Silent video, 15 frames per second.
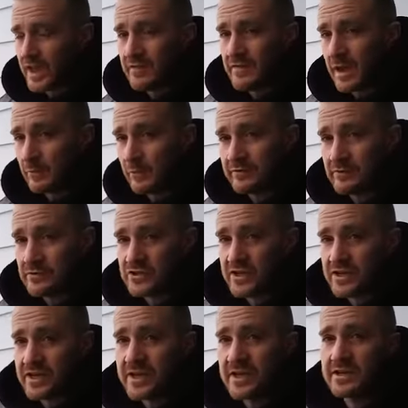And that red
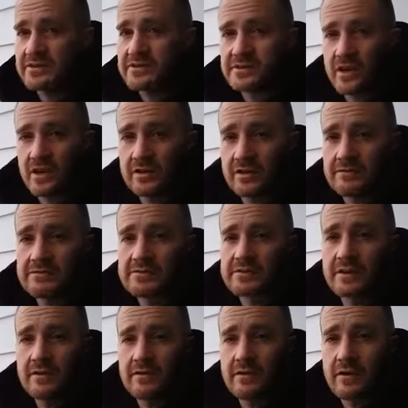Virginia is
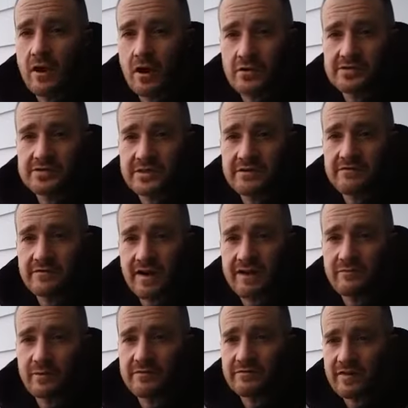Sutliff's
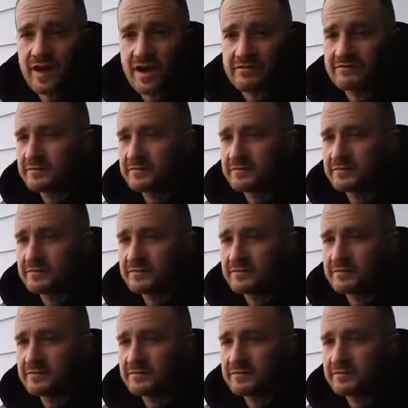RC515.